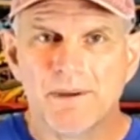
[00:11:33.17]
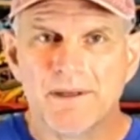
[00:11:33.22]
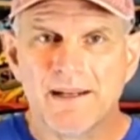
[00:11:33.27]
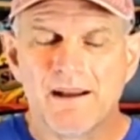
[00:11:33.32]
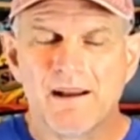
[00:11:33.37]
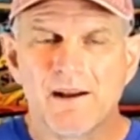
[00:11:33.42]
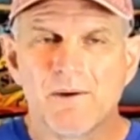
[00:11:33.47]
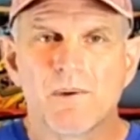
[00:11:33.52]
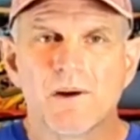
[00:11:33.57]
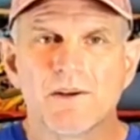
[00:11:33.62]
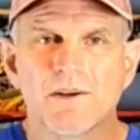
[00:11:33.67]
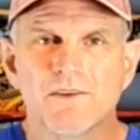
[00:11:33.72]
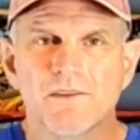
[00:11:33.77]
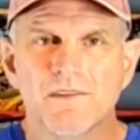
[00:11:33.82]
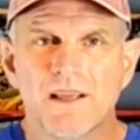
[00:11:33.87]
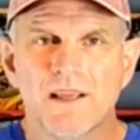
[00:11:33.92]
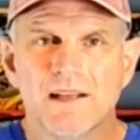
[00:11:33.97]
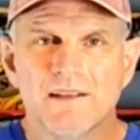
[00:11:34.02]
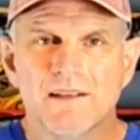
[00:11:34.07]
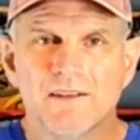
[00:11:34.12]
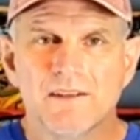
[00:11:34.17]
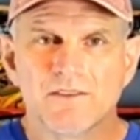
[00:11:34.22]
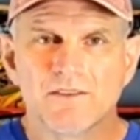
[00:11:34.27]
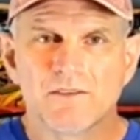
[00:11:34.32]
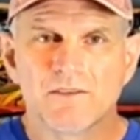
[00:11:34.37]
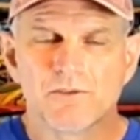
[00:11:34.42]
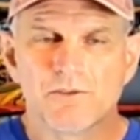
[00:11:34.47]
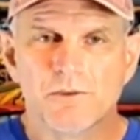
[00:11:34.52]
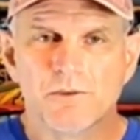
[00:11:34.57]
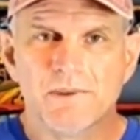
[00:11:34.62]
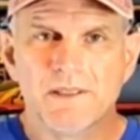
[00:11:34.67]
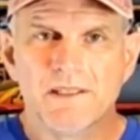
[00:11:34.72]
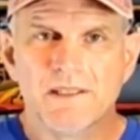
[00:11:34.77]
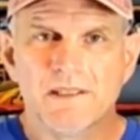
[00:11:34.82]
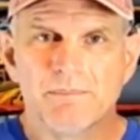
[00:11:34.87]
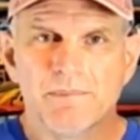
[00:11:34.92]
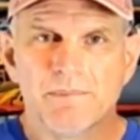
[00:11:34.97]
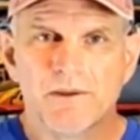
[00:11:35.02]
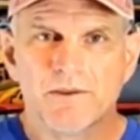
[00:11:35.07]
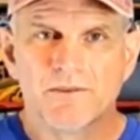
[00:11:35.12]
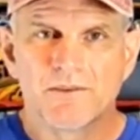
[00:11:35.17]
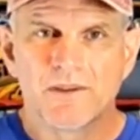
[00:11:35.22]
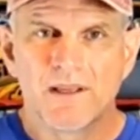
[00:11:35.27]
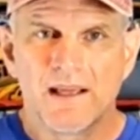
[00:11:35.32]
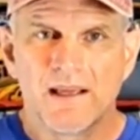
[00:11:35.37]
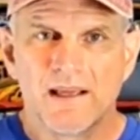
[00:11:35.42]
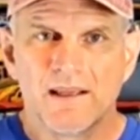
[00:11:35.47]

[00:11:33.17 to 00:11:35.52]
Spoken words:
but now I want to turn that into a social media post.